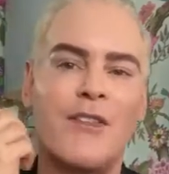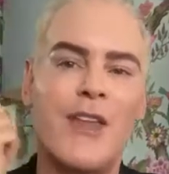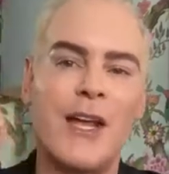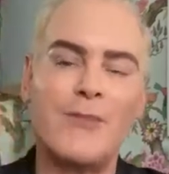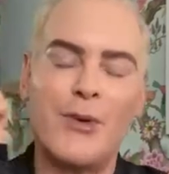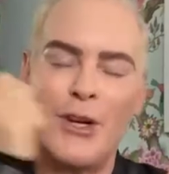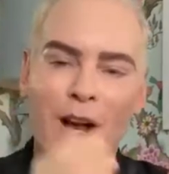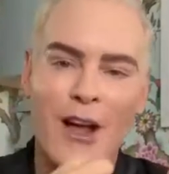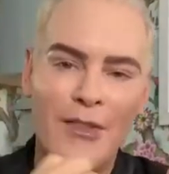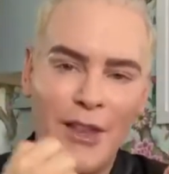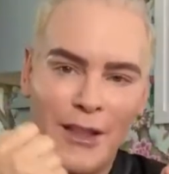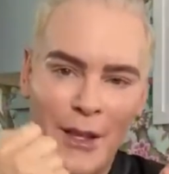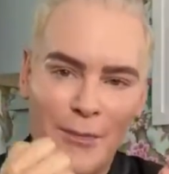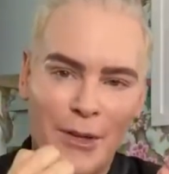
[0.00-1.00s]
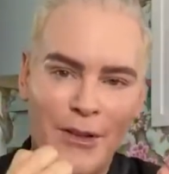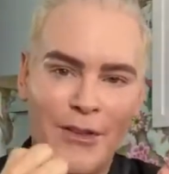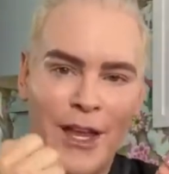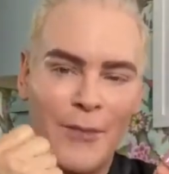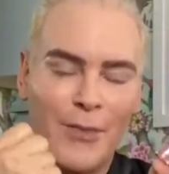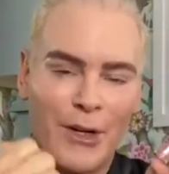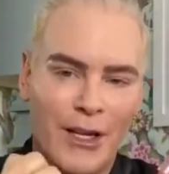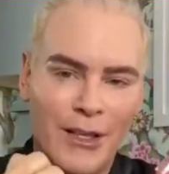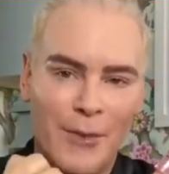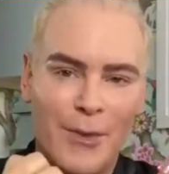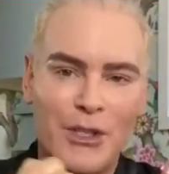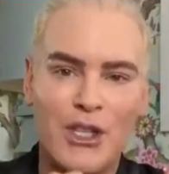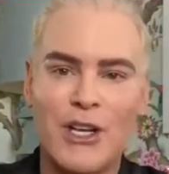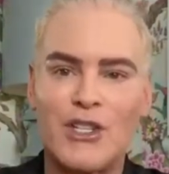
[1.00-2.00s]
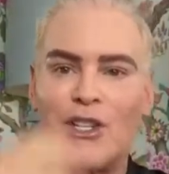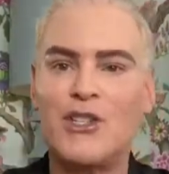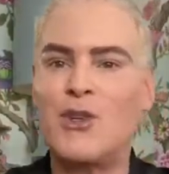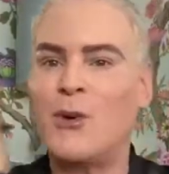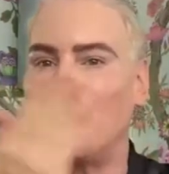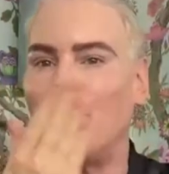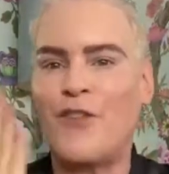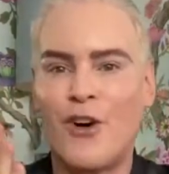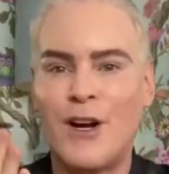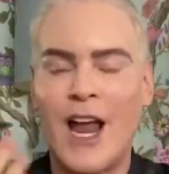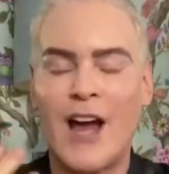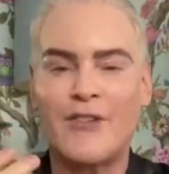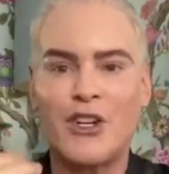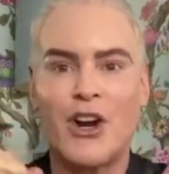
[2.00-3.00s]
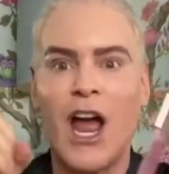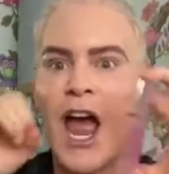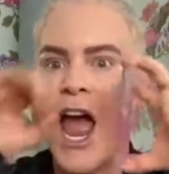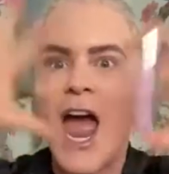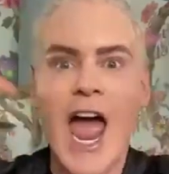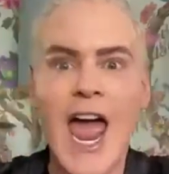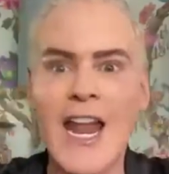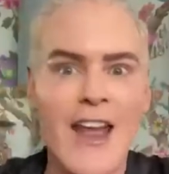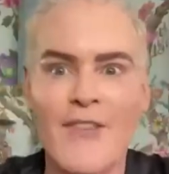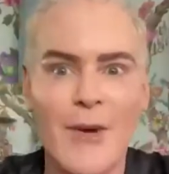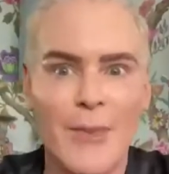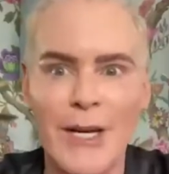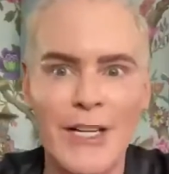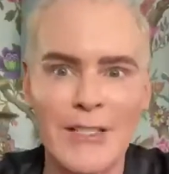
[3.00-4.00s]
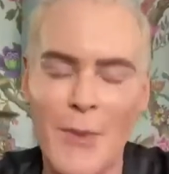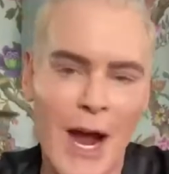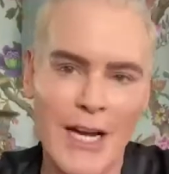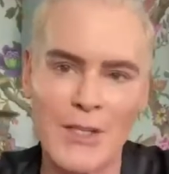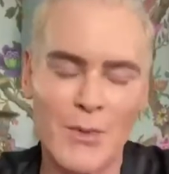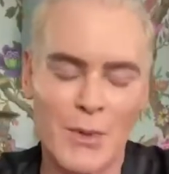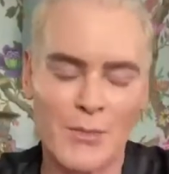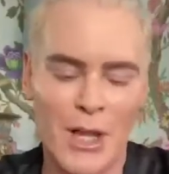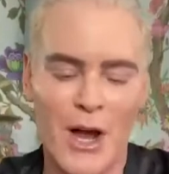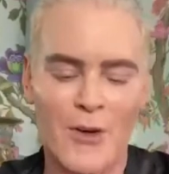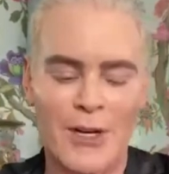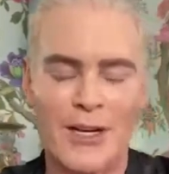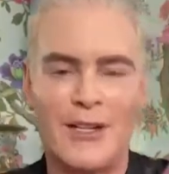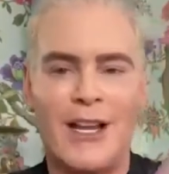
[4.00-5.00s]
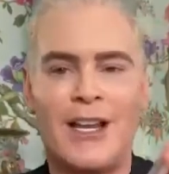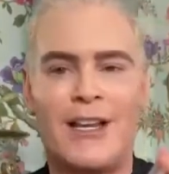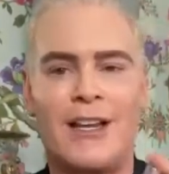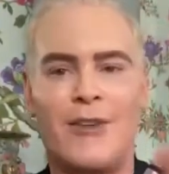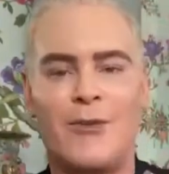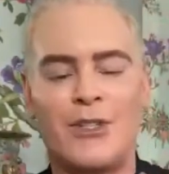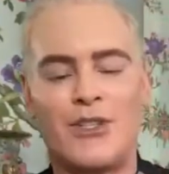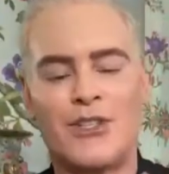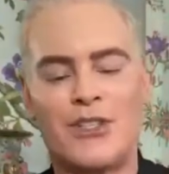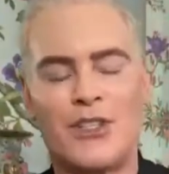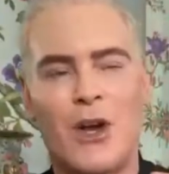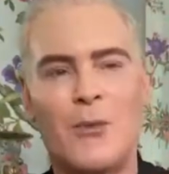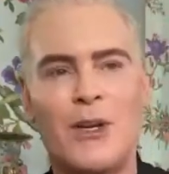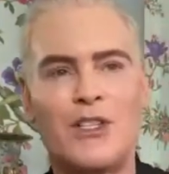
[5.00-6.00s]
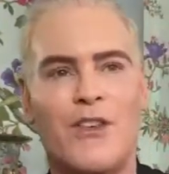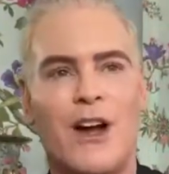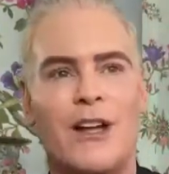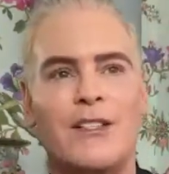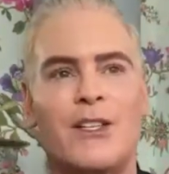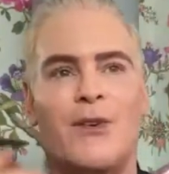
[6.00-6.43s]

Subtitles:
They put on lip injection, do it before and after, and everybody's minds would blow, and it was just so much fun.